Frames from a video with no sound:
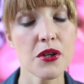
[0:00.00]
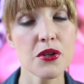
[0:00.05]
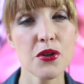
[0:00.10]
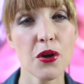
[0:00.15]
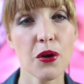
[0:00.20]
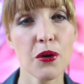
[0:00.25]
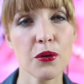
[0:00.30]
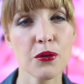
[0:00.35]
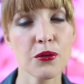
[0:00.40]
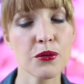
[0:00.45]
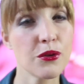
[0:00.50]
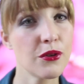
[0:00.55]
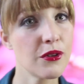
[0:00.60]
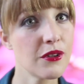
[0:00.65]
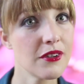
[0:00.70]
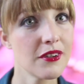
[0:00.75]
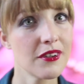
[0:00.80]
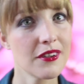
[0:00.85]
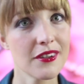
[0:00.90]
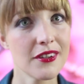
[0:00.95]
So
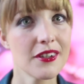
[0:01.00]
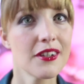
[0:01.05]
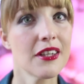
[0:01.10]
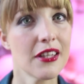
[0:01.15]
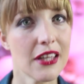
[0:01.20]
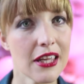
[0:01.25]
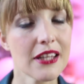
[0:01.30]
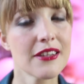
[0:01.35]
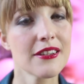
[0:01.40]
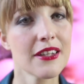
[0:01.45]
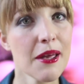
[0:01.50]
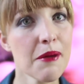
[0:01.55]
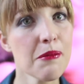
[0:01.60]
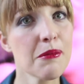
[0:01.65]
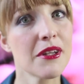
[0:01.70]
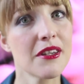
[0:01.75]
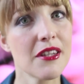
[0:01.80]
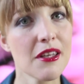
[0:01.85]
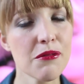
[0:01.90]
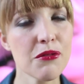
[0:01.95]
it can
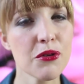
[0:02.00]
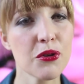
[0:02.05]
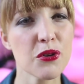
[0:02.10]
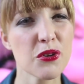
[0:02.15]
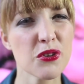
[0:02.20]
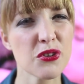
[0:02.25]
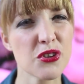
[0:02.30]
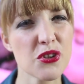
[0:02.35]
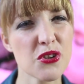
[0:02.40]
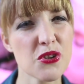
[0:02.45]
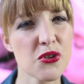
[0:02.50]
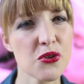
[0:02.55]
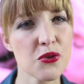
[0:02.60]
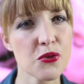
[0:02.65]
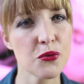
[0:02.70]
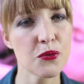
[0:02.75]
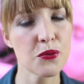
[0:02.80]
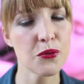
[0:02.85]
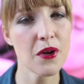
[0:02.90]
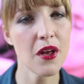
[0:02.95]
be difficult just
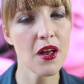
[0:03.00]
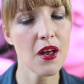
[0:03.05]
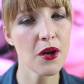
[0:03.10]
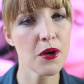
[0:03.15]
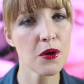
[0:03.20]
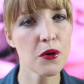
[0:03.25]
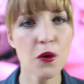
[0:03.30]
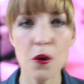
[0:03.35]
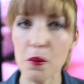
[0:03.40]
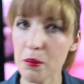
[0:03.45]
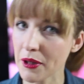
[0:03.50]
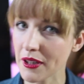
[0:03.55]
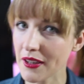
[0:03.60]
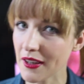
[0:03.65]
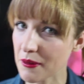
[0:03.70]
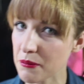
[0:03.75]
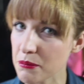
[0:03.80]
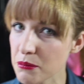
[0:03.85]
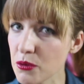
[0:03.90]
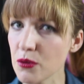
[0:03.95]
to copy
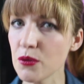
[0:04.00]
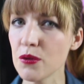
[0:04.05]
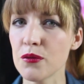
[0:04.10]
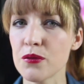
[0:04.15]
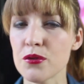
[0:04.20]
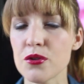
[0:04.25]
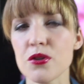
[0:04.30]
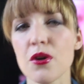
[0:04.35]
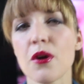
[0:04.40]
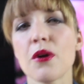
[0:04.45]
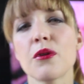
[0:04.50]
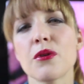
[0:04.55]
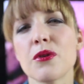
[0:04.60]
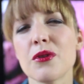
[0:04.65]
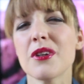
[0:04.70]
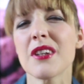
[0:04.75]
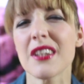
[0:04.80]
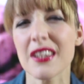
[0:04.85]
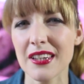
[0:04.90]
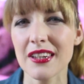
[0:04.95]
their moves.
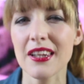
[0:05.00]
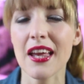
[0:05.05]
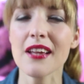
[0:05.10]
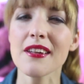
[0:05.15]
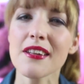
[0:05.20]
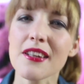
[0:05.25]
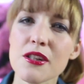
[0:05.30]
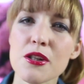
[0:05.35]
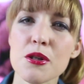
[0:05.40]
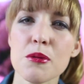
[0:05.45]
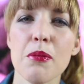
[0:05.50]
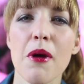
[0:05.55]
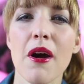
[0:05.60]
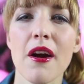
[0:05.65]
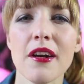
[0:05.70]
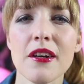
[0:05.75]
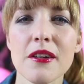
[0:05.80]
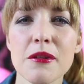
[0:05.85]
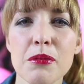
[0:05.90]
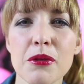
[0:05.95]
So get
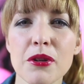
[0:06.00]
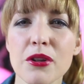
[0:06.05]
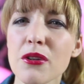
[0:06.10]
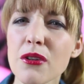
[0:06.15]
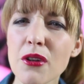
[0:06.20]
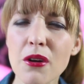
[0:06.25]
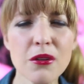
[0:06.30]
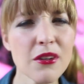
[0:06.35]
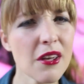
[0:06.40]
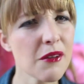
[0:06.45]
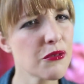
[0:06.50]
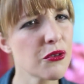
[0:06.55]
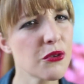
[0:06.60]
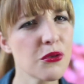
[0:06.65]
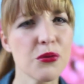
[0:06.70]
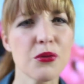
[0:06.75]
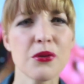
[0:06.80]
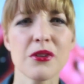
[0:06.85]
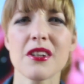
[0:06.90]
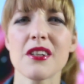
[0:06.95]
inspired, but you don't have to
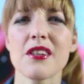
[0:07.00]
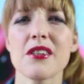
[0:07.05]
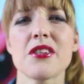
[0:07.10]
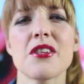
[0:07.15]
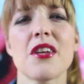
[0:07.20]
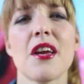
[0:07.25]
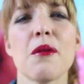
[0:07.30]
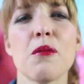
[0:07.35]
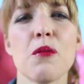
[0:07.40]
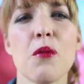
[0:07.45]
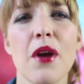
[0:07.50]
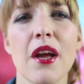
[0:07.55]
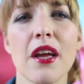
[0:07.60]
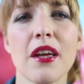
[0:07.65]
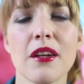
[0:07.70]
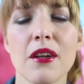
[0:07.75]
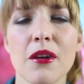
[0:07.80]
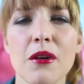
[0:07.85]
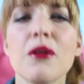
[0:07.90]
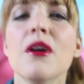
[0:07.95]
do it in the same way,
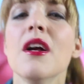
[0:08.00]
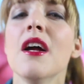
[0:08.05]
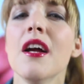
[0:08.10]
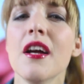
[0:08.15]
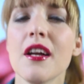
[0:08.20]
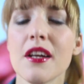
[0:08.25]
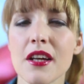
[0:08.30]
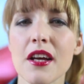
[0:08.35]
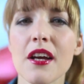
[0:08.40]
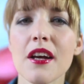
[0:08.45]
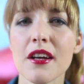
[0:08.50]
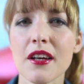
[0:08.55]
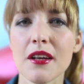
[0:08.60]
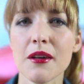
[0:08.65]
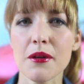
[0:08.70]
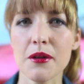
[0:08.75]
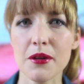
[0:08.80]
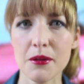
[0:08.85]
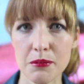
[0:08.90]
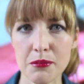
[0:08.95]
you know.
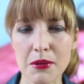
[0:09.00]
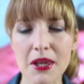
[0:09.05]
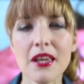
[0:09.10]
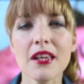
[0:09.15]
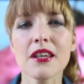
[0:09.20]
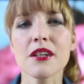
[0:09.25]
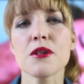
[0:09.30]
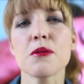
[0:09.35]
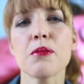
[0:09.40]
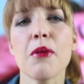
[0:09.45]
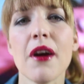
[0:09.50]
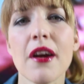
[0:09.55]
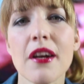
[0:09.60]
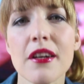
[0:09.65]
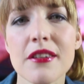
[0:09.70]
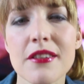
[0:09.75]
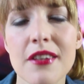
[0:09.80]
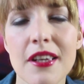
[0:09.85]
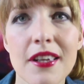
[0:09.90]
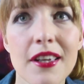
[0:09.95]
Being
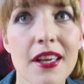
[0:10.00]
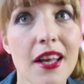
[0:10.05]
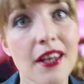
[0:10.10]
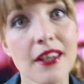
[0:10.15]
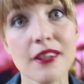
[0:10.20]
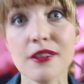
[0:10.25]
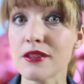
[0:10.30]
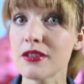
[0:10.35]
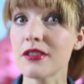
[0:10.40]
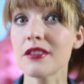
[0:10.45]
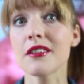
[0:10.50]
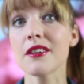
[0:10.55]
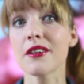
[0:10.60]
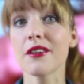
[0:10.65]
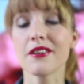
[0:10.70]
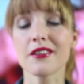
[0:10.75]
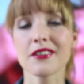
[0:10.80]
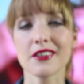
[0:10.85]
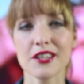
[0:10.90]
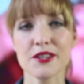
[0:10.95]
inspired and getting turned
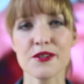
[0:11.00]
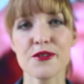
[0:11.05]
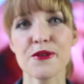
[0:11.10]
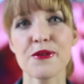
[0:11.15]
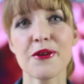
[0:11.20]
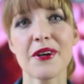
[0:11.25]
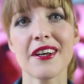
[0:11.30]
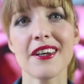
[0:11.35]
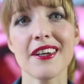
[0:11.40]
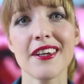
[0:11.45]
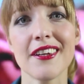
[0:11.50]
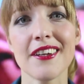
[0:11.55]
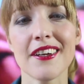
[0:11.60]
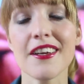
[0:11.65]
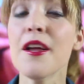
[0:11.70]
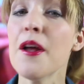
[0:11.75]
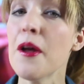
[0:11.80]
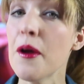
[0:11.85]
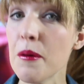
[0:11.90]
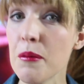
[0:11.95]
on is already
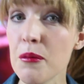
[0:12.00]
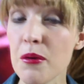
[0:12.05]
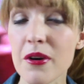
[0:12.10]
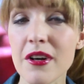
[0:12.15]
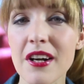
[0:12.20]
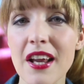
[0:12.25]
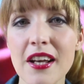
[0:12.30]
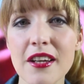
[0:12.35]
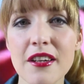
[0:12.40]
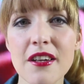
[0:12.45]
more than